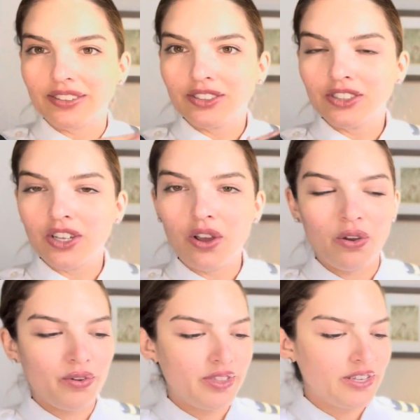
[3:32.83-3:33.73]

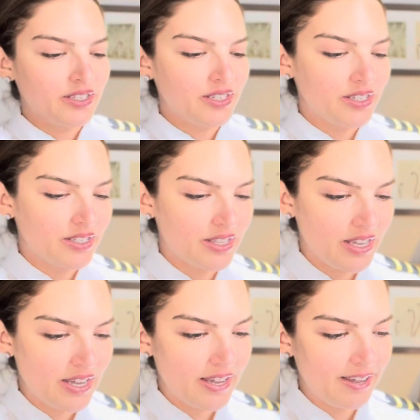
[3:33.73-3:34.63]
So this is
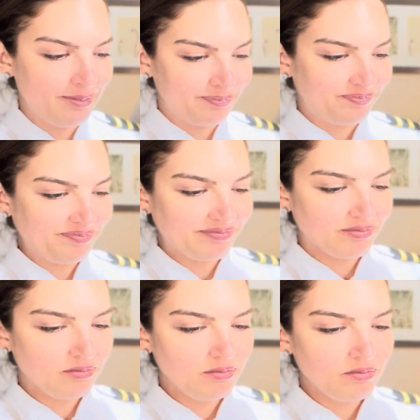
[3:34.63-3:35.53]
the,
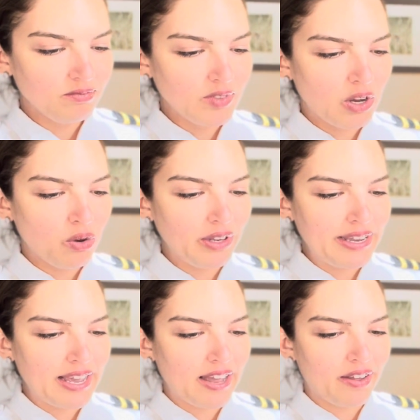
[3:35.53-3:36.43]
holy
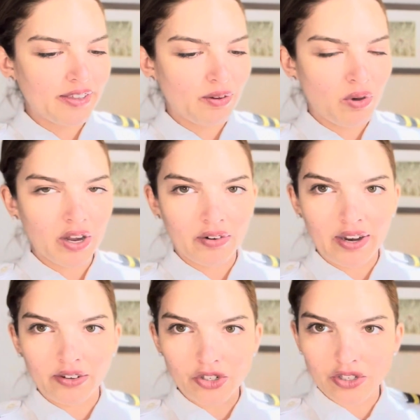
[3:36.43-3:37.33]
cow, that walk
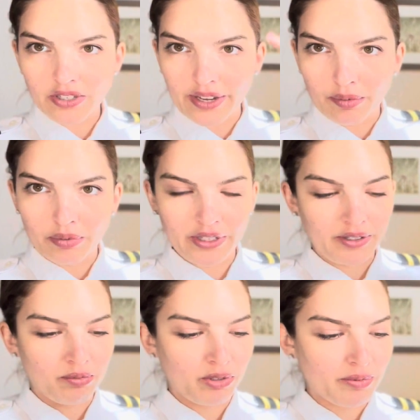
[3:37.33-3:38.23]
around just like completely
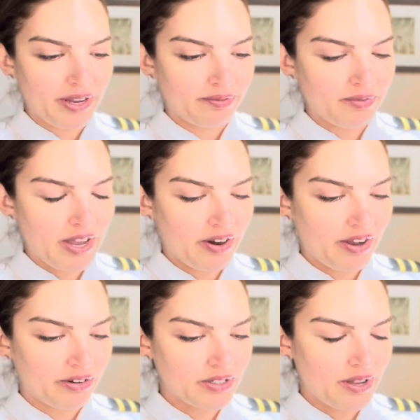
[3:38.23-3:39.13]
blew my hair
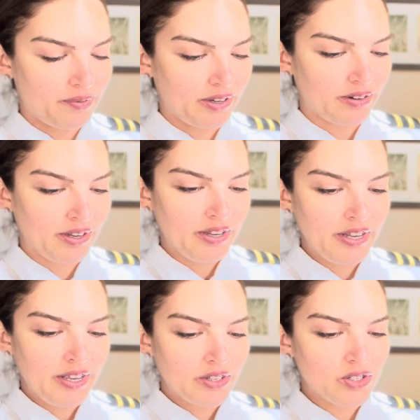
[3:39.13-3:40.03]
out or something.
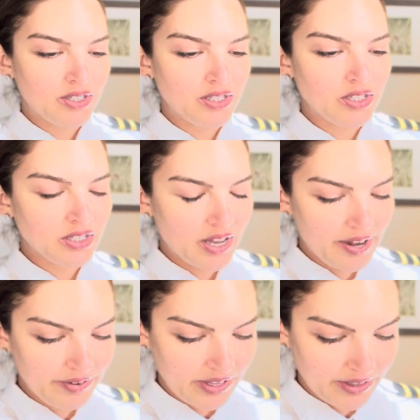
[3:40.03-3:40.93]
So this has just got
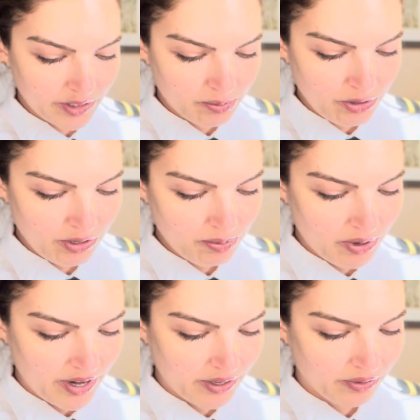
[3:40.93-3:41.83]
everything that's beauty
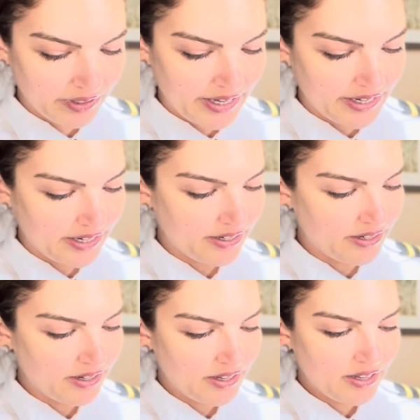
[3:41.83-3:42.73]
product related.
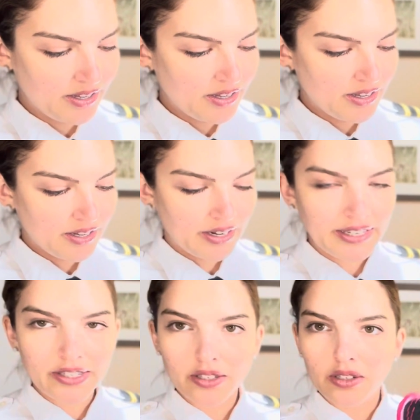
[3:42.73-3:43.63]

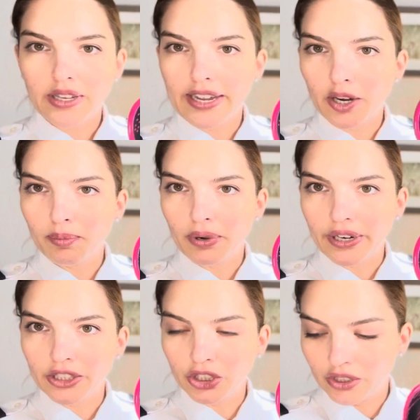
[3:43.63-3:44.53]
Nice little
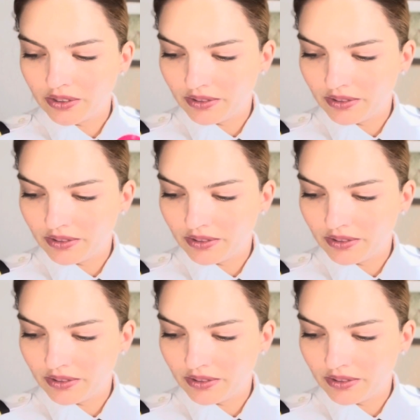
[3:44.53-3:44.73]
hairbrush.